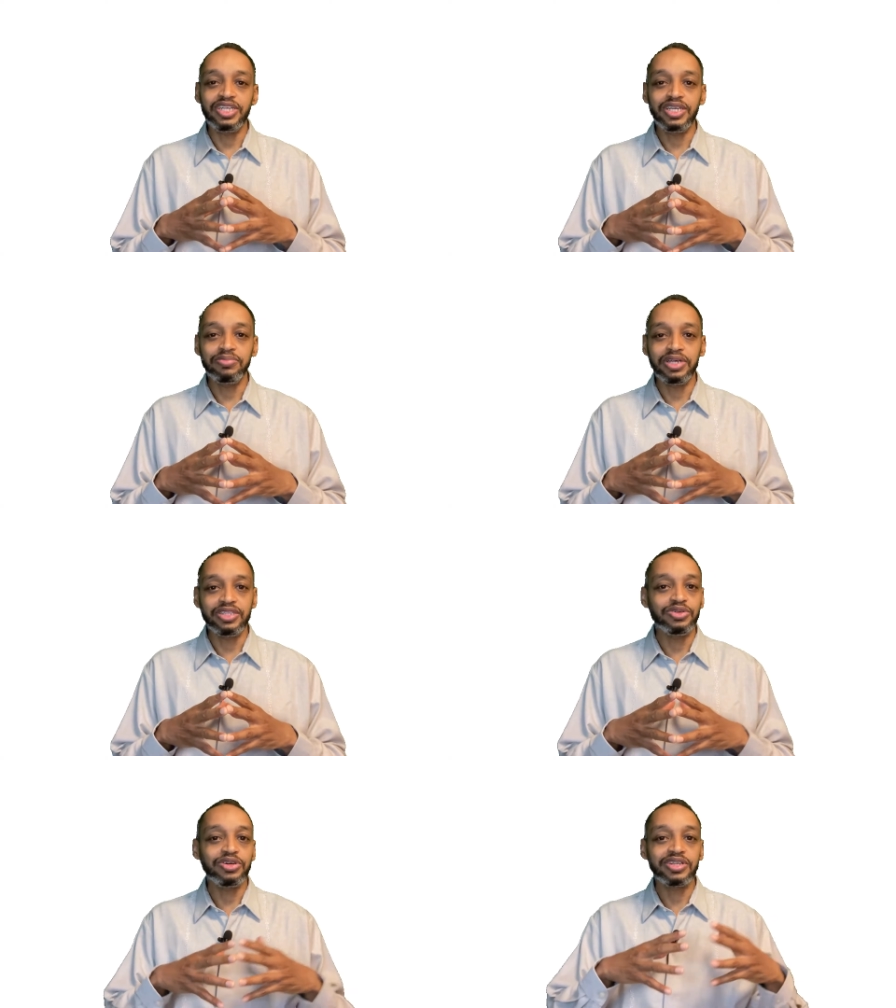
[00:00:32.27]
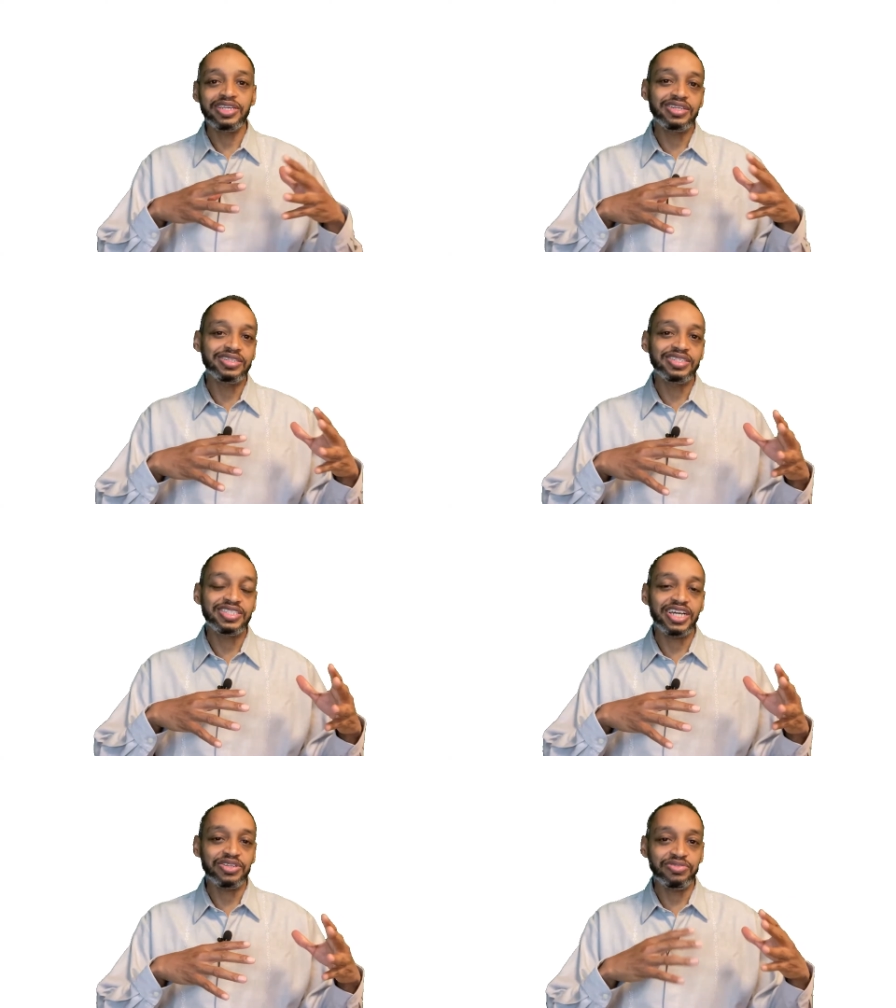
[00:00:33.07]
shape and you are hearing this
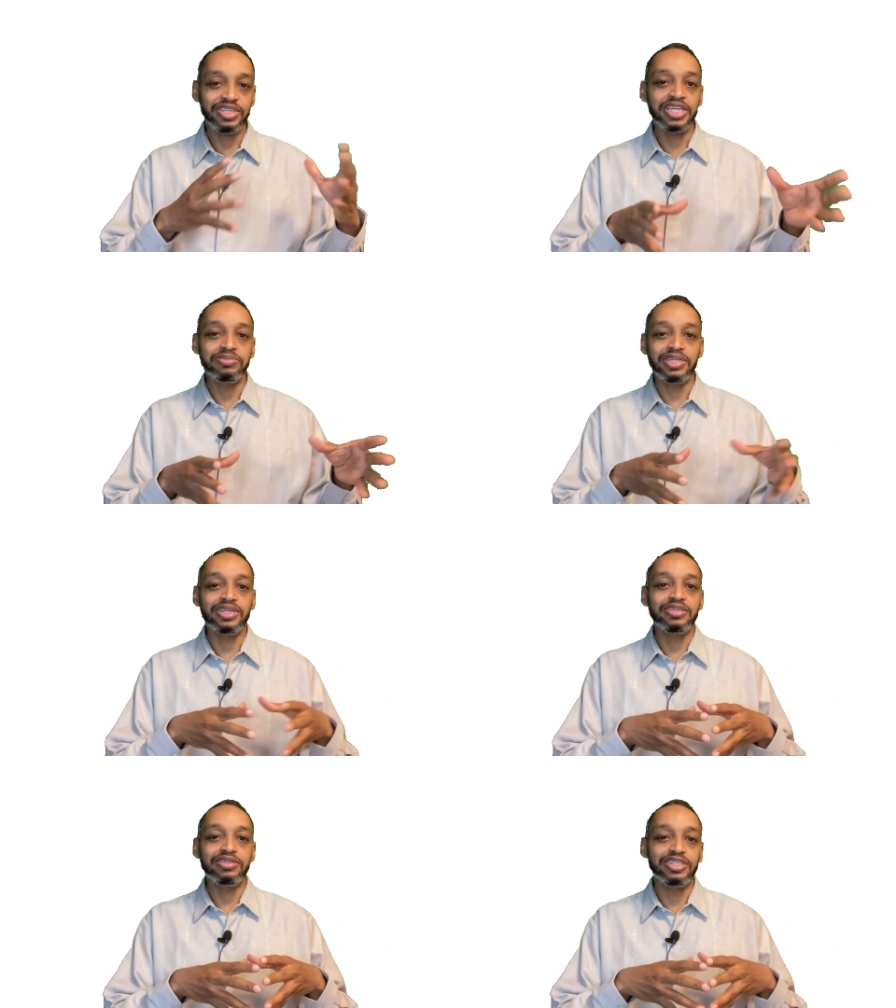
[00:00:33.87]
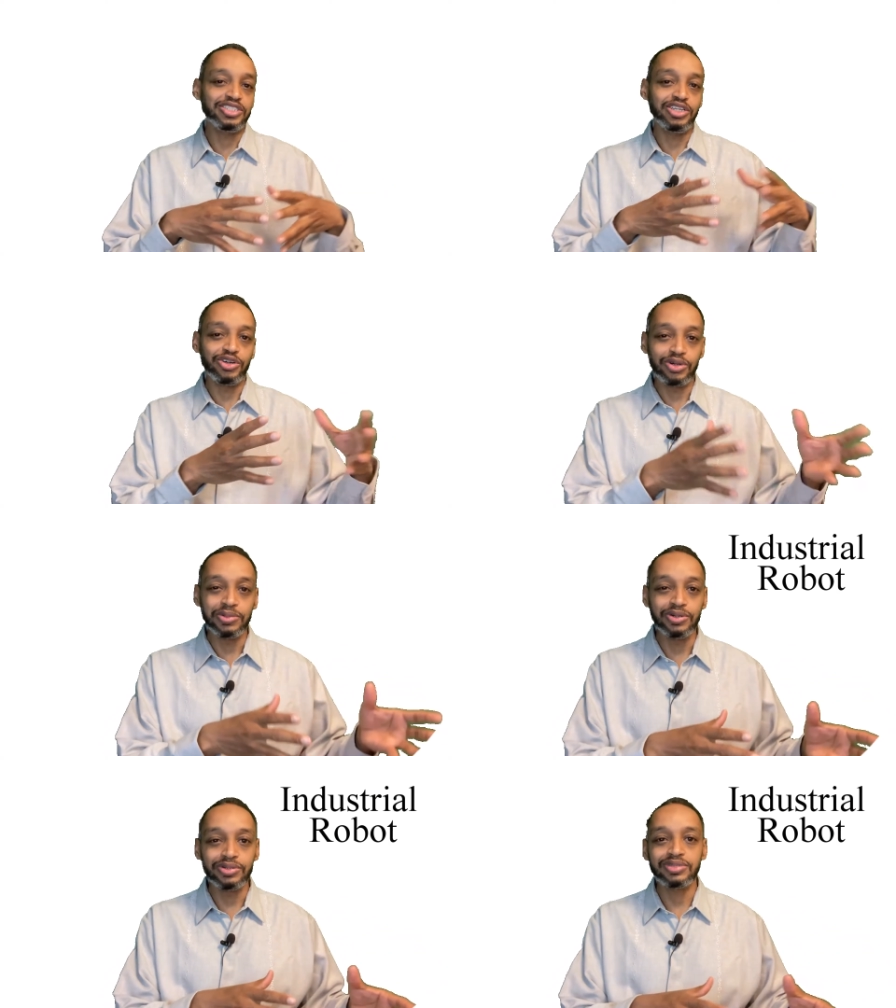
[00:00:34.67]
kind of terms like industrial
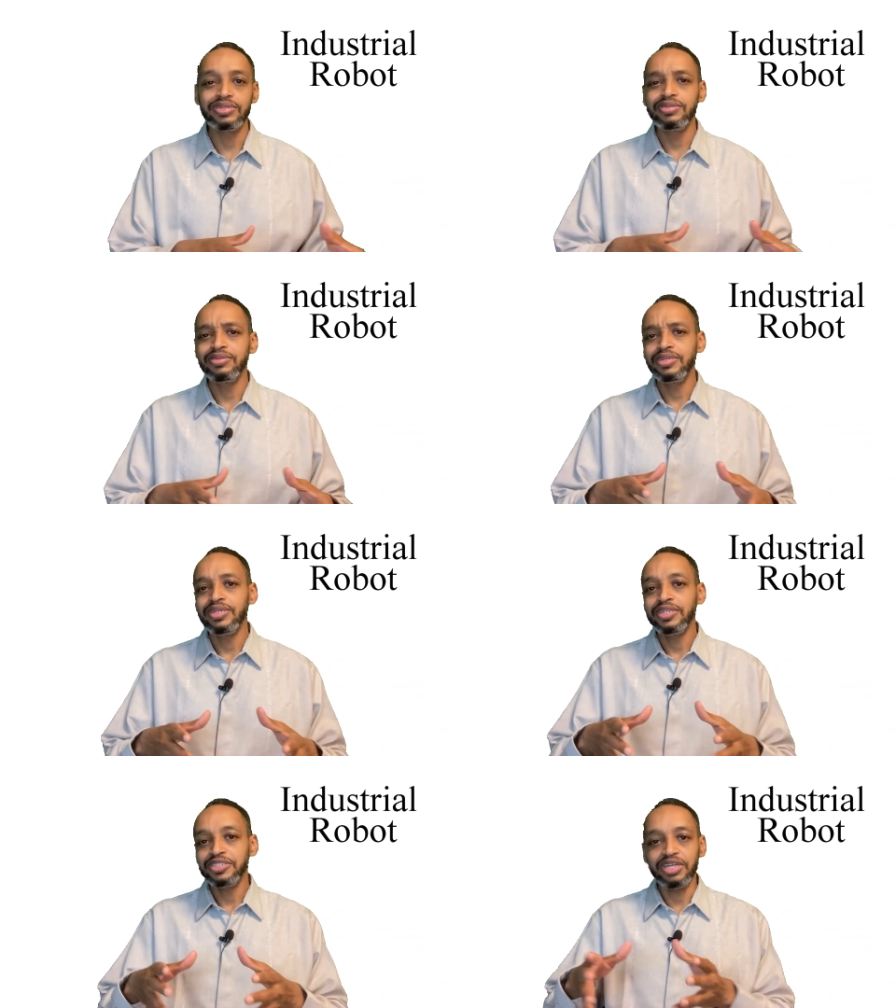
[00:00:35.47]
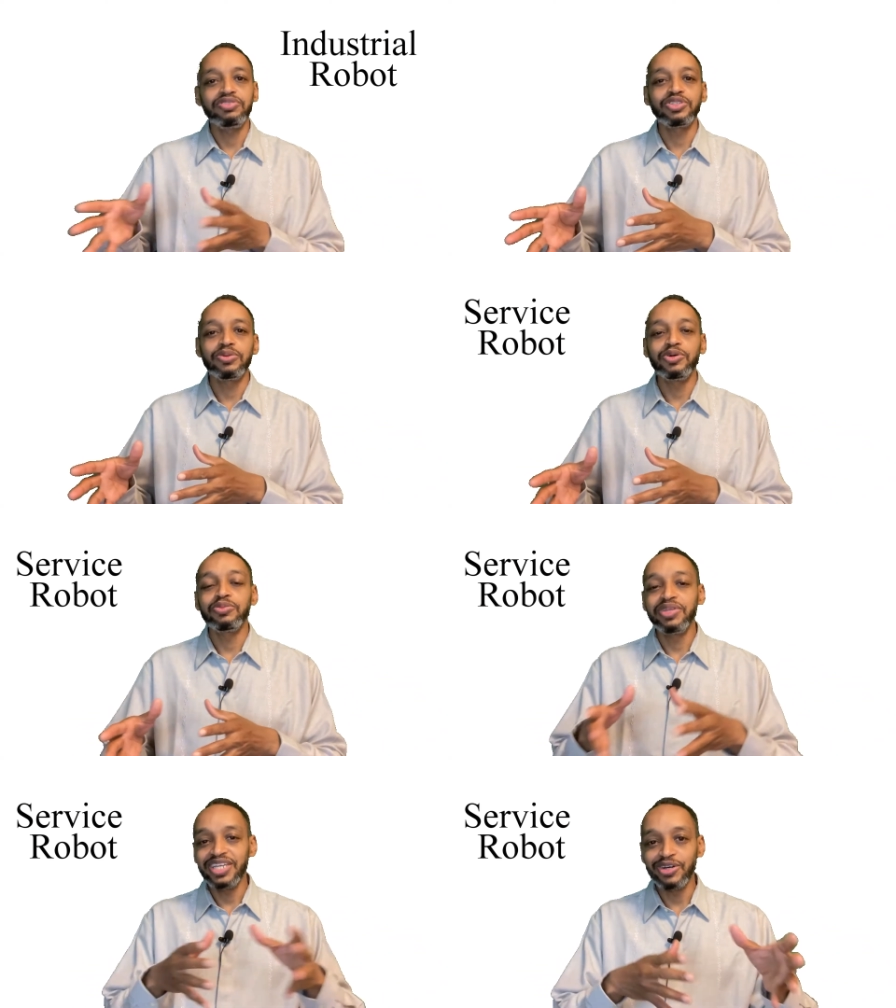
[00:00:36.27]
robot, service
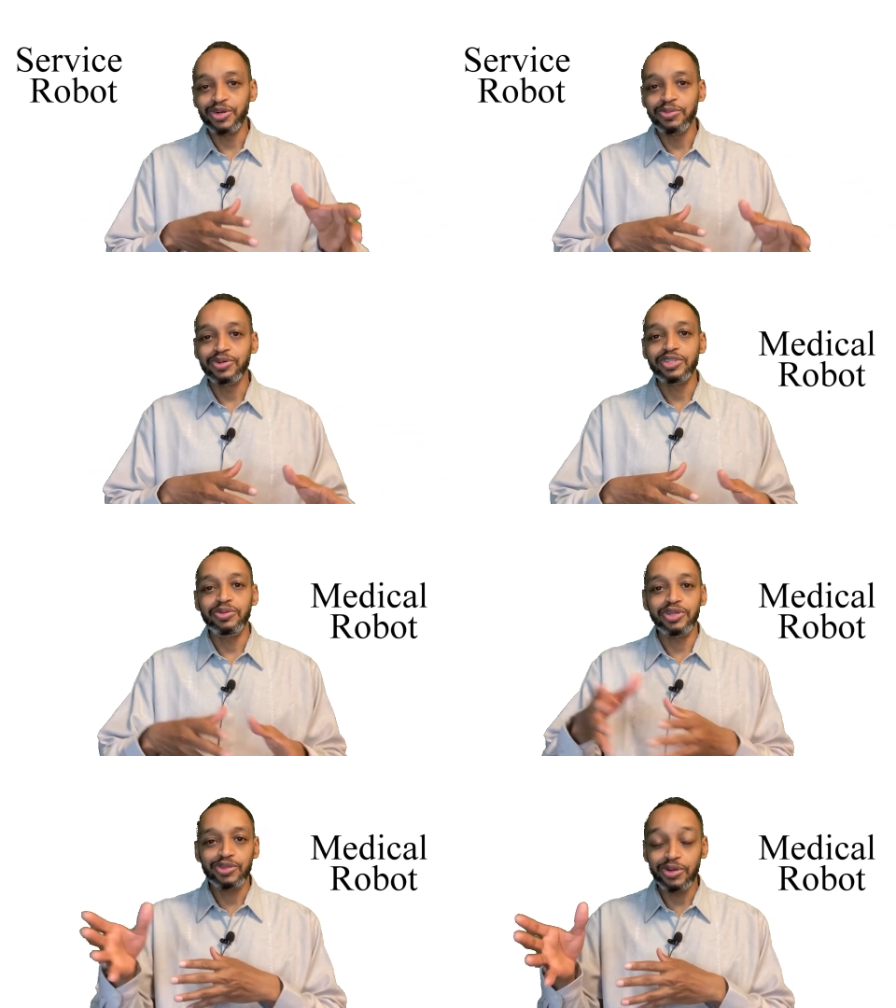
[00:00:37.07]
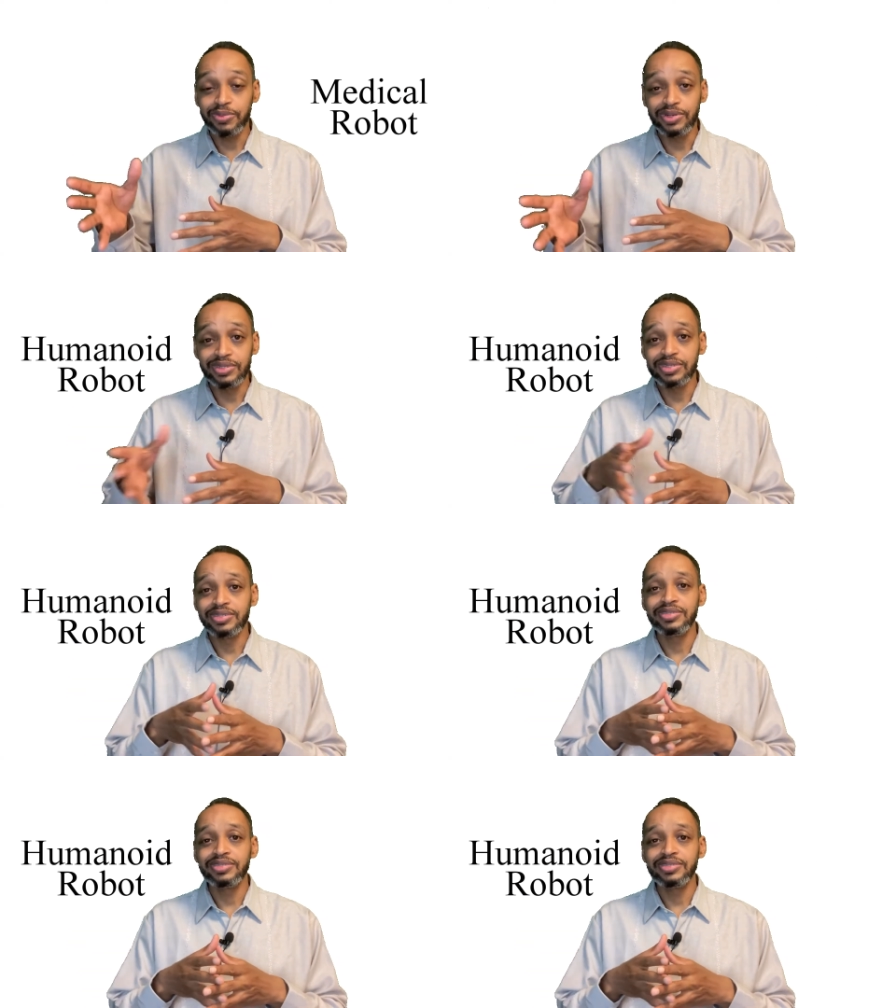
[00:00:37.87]
robot, medical robot, humanoid robot.